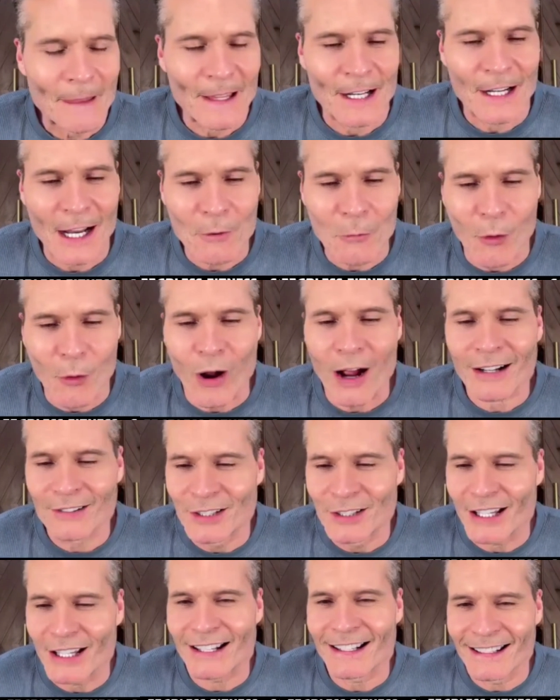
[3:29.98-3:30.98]
And I walked
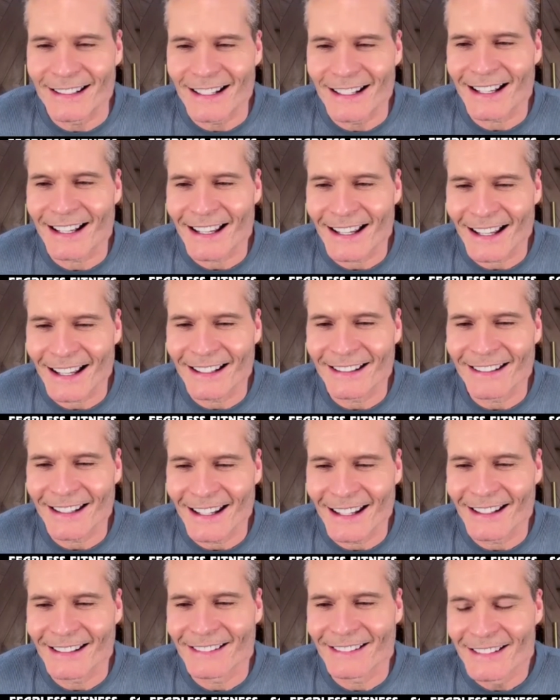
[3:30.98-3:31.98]
in,
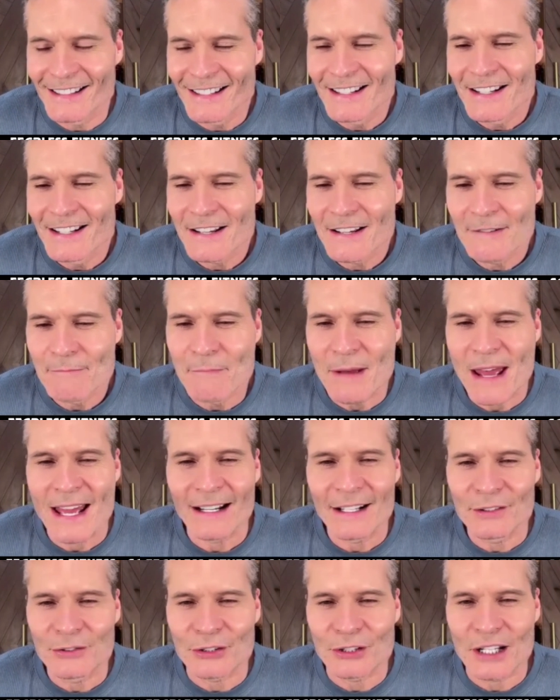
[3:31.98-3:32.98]
and
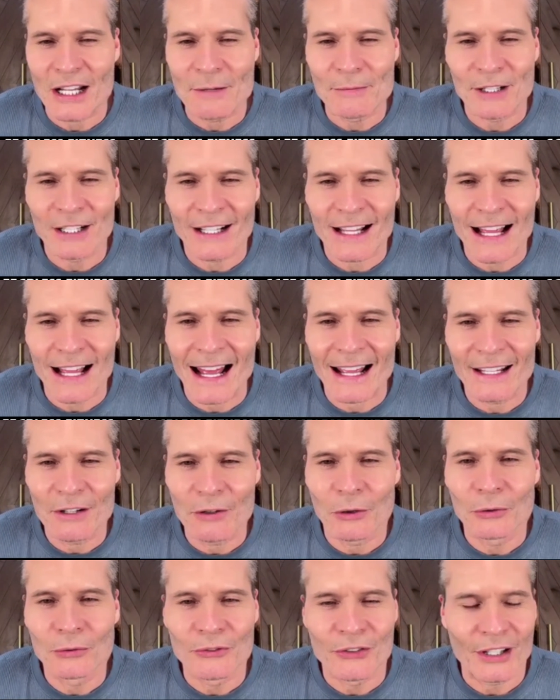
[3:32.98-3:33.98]
Manny's the name of the guy. He
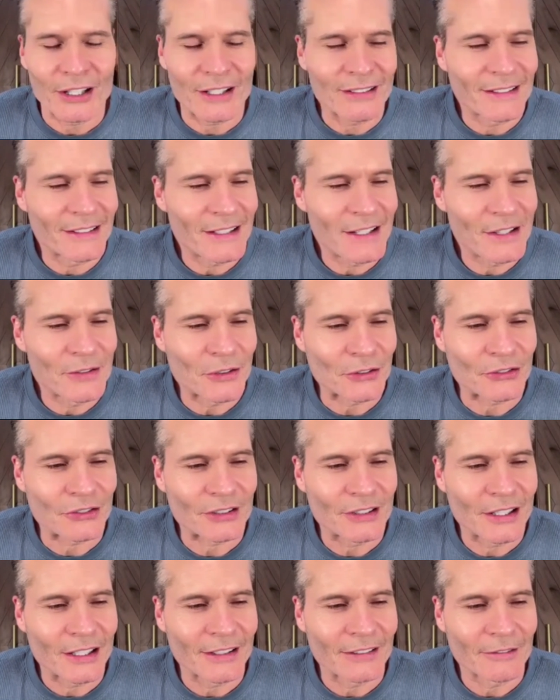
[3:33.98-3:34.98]
owns it, and
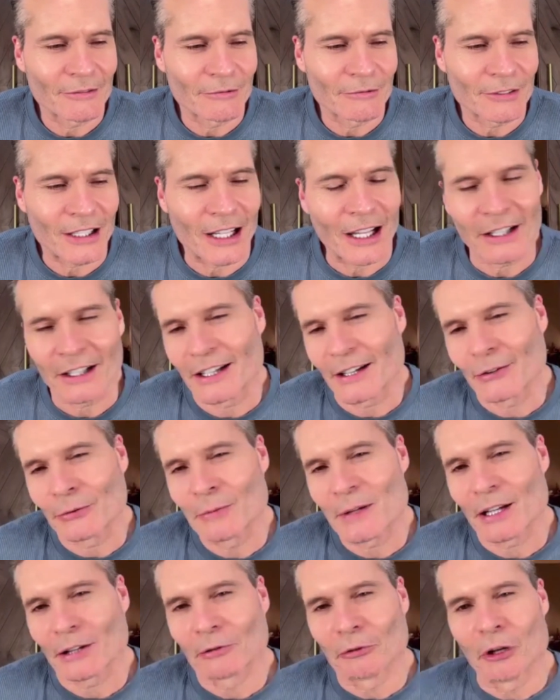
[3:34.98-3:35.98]
it kind of gives
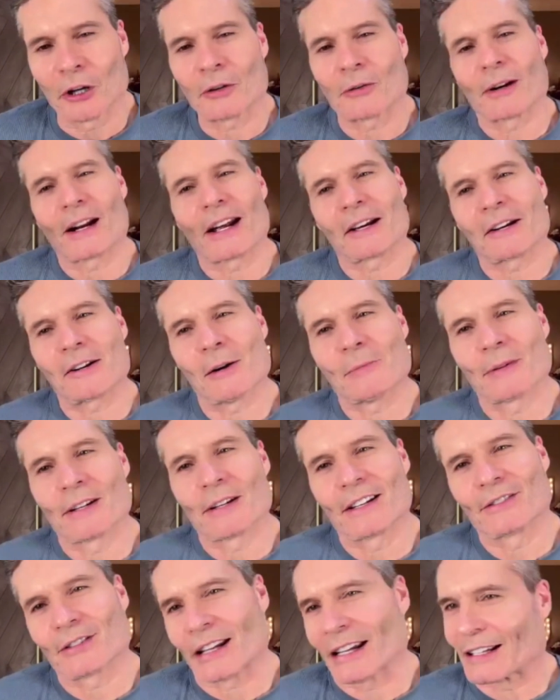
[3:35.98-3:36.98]
me a look when I come in.
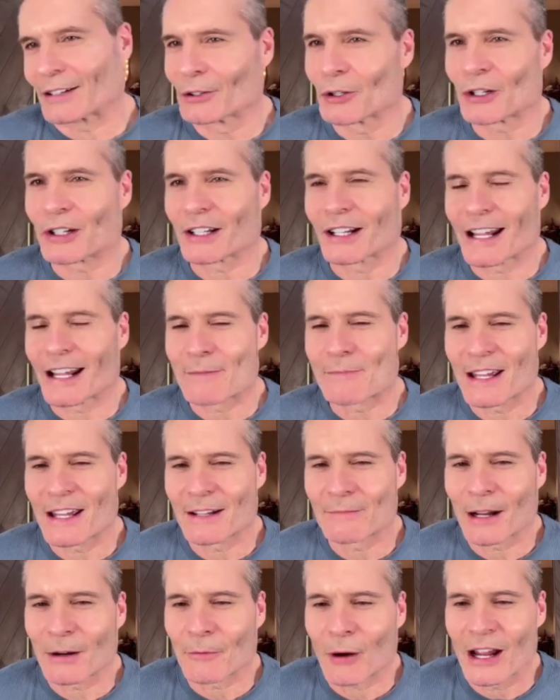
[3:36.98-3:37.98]
He's like looking at me,
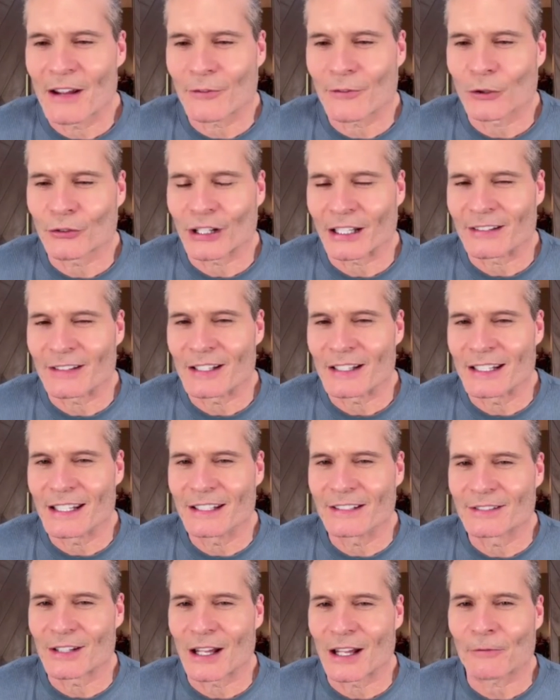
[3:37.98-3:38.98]
and my wife goes, "I think
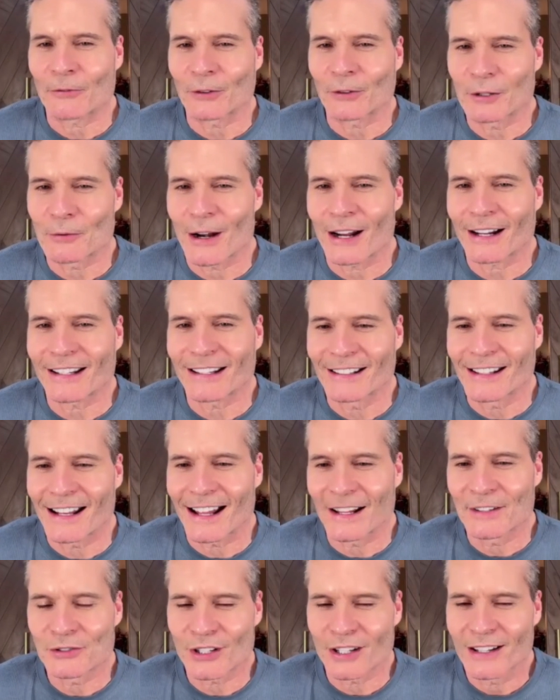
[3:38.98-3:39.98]
he definitely
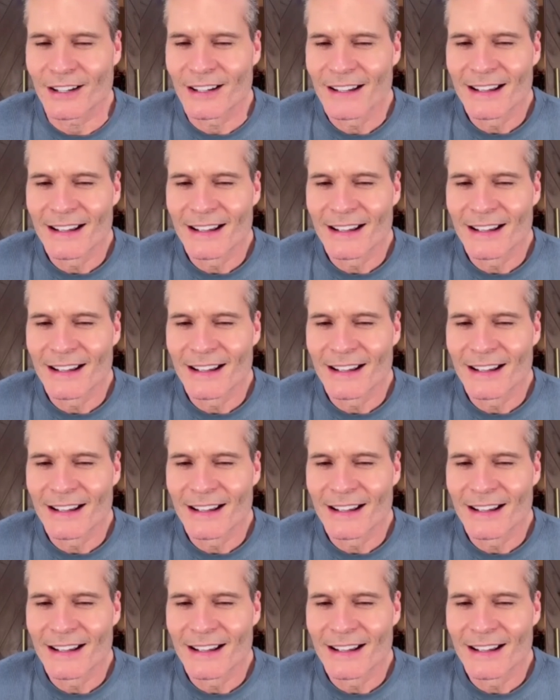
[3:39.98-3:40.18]
recognized you."